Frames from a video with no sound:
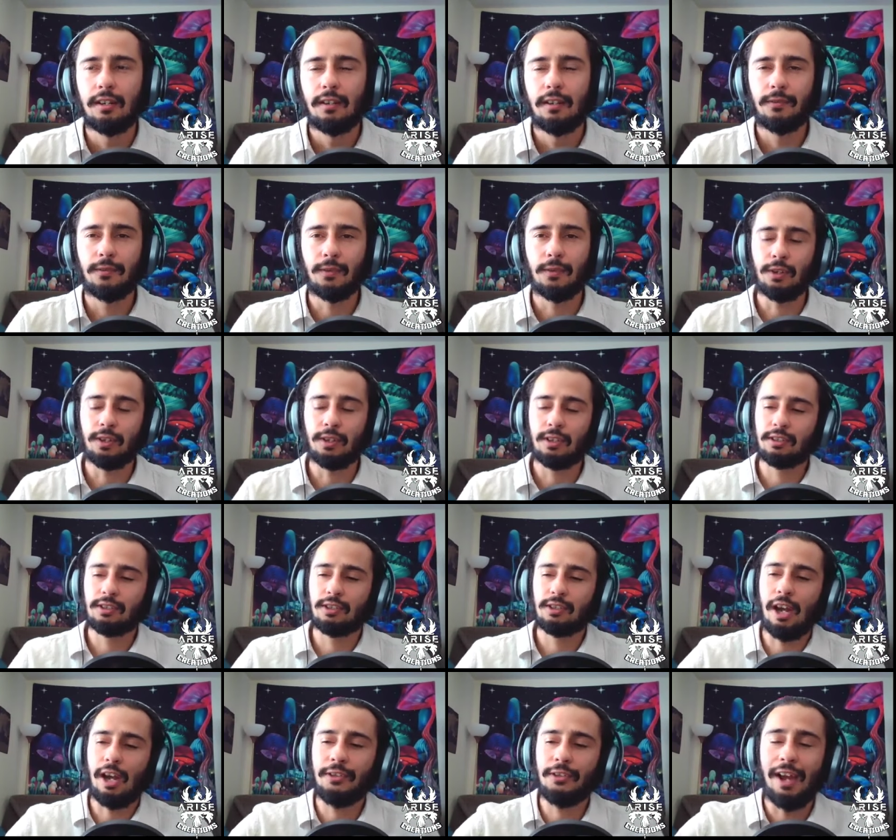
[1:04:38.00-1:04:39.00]
For
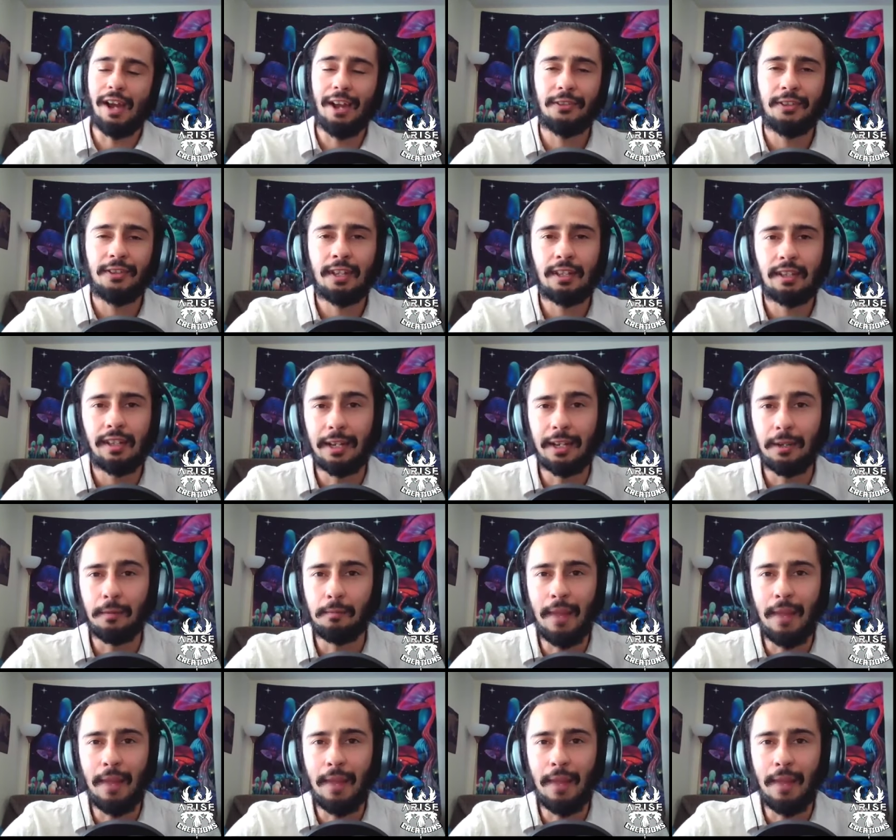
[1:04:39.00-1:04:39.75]
so, I, th- I think like